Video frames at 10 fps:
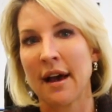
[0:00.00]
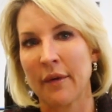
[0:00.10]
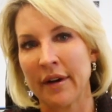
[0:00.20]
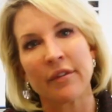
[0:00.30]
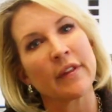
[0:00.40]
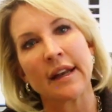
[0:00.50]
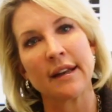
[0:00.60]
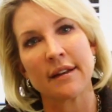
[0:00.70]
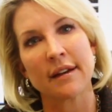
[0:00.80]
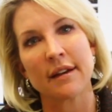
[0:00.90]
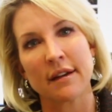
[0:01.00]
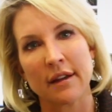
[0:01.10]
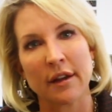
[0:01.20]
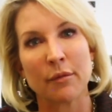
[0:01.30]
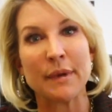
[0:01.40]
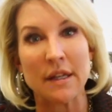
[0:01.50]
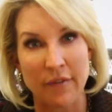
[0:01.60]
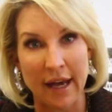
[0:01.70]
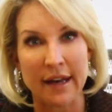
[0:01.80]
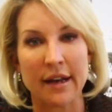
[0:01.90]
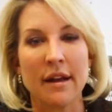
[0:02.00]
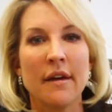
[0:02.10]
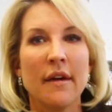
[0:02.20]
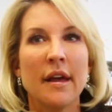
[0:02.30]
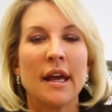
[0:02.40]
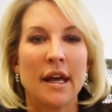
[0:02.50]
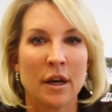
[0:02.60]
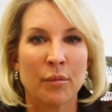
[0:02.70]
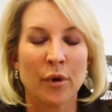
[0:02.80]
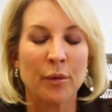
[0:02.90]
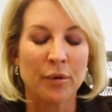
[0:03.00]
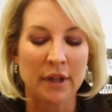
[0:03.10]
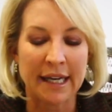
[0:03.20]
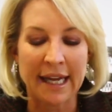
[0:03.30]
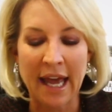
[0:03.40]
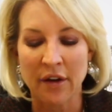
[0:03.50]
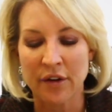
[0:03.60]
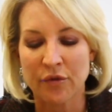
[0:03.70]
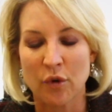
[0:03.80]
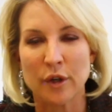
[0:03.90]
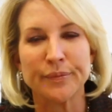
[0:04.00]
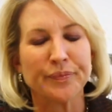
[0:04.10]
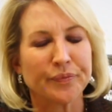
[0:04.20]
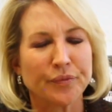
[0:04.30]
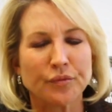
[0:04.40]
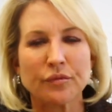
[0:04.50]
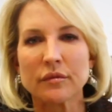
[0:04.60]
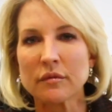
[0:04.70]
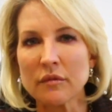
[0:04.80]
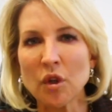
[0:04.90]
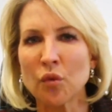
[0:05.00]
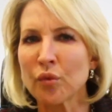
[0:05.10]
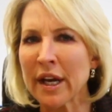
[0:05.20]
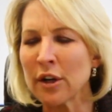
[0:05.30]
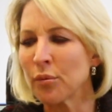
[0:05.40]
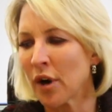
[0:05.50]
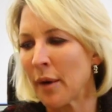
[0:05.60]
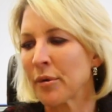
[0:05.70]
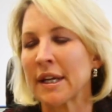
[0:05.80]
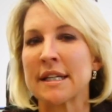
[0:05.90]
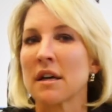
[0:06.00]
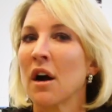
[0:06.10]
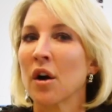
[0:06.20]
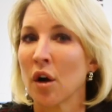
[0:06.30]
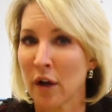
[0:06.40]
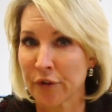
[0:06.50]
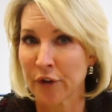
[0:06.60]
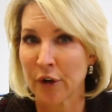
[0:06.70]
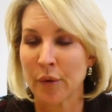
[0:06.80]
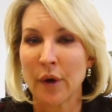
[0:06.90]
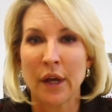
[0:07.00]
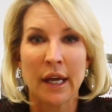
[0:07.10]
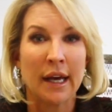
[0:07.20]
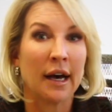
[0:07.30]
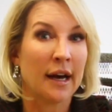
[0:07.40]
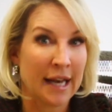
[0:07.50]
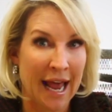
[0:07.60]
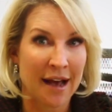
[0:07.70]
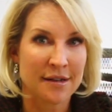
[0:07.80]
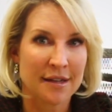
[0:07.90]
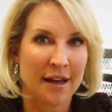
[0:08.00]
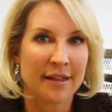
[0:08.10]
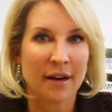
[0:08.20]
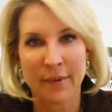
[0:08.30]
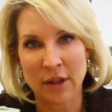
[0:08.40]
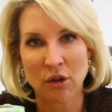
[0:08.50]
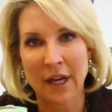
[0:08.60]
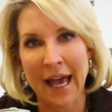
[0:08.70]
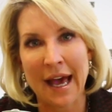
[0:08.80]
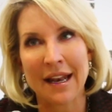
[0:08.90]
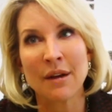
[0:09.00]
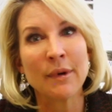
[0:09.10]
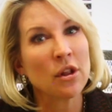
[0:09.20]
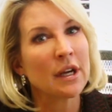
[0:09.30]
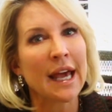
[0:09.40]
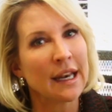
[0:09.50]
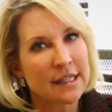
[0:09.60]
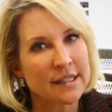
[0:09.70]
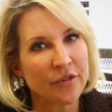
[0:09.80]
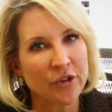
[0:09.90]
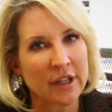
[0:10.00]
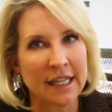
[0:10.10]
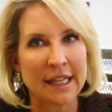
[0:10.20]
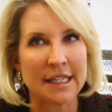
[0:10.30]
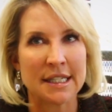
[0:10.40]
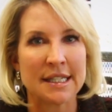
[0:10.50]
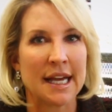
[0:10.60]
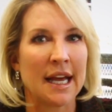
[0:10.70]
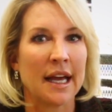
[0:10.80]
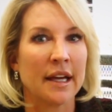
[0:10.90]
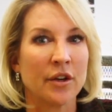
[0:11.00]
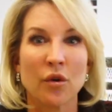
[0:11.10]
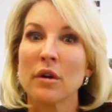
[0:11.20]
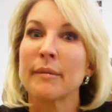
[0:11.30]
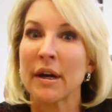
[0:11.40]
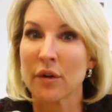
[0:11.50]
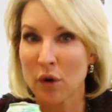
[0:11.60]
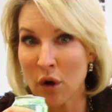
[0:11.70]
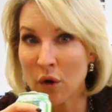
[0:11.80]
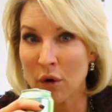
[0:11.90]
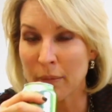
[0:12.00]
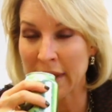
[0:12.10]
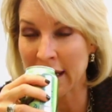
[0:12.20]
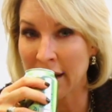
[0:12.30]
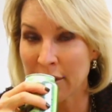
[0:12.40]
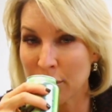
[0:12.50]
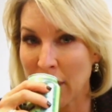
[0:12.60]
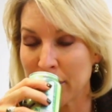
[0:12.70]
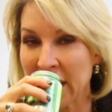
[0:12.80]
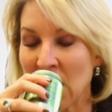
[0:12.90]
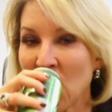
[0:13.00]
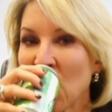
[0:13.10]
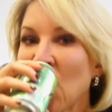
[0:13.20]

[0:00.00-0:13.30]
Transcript: However, they need to you know, be divided and appropriately accounted for. Rental properties are also an asset that we look at, and we look at it differently than, say, your marital home and other property.